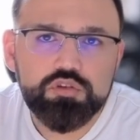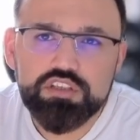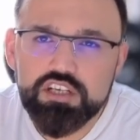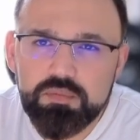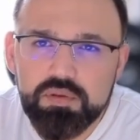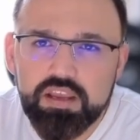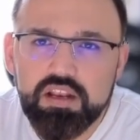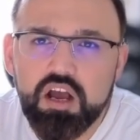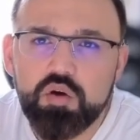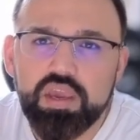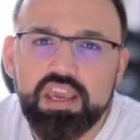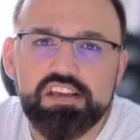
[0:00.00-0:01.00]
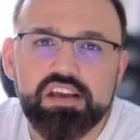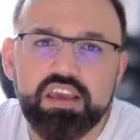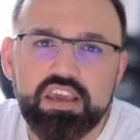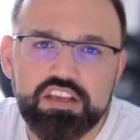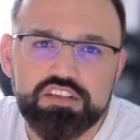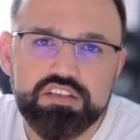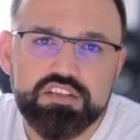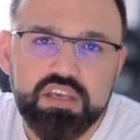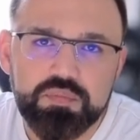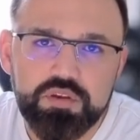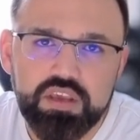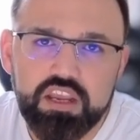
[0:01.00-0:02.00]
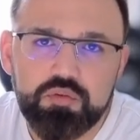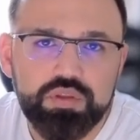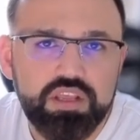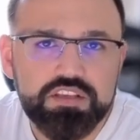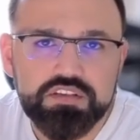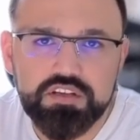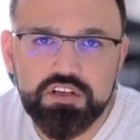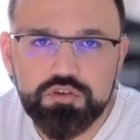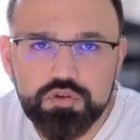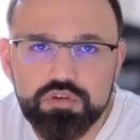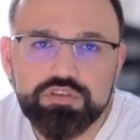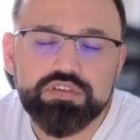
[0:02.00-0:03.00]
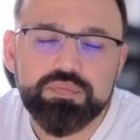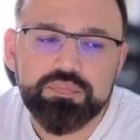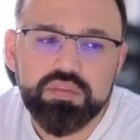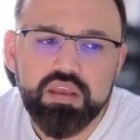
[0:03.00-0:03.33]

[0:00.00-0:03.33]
streamline how AI agents communicate with external tools.